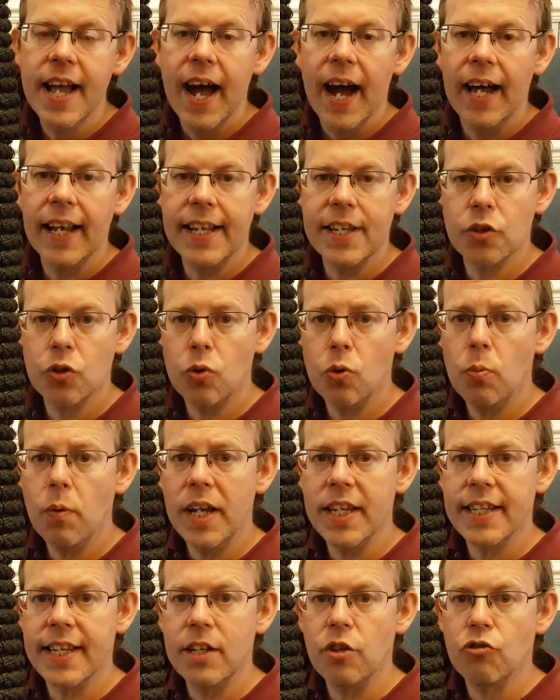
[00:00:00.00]
And it's
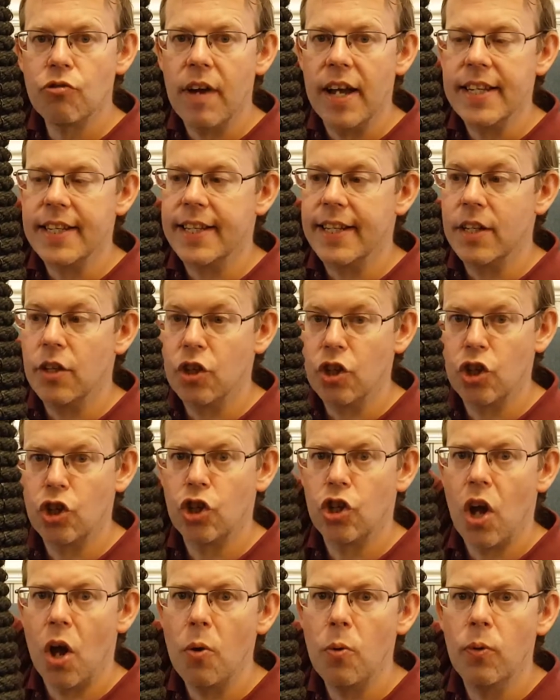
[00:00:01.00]
always interesting to
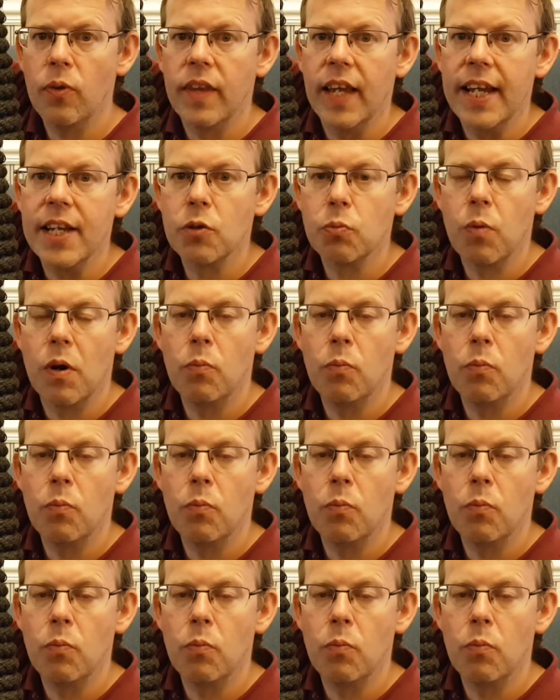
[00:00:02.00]
show this